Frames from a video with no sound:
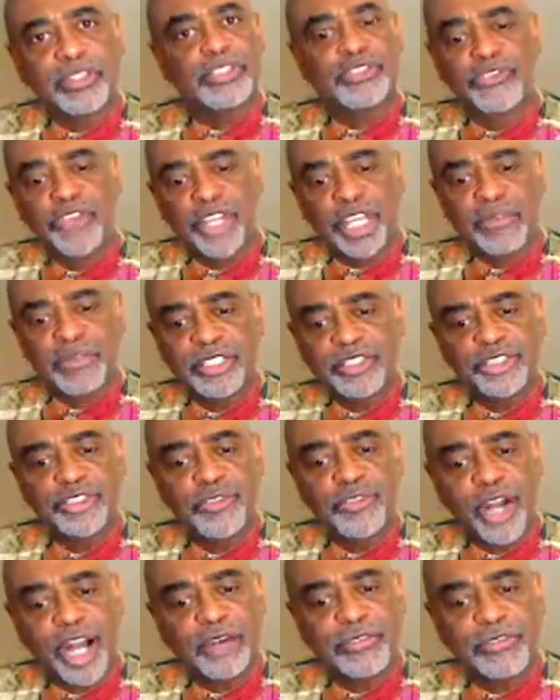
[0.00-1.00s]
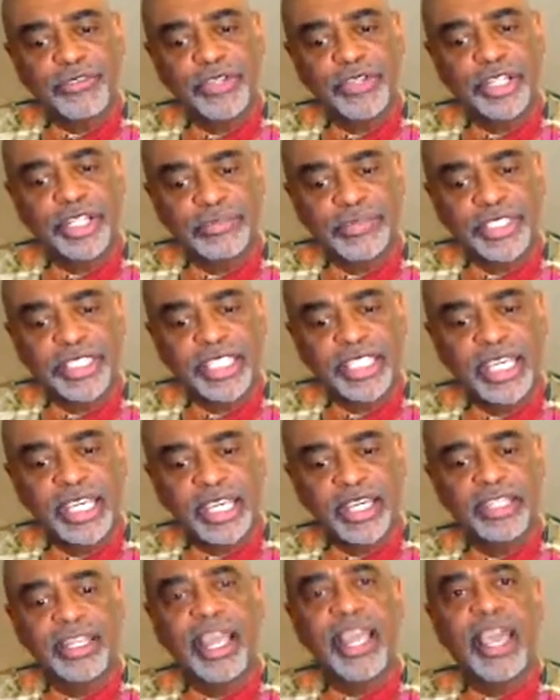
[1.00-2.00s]
the dream that you are full of
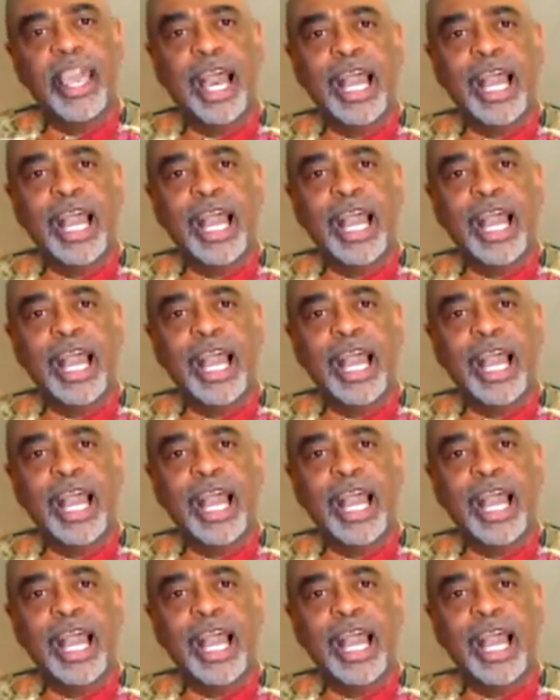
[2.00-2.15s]
sin.